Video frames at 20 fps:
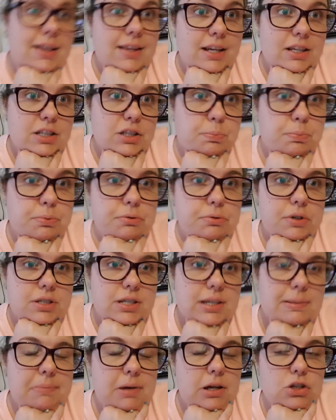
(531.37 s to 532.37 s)
that's
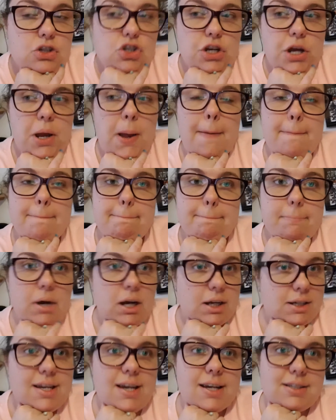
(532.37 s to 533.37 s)
pretty much
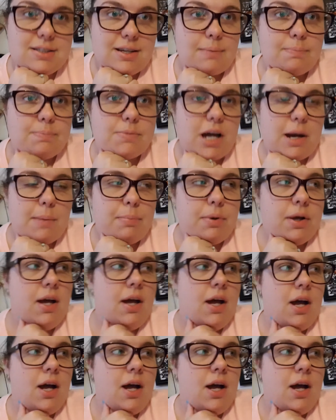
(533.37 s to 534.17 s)
my day summed up.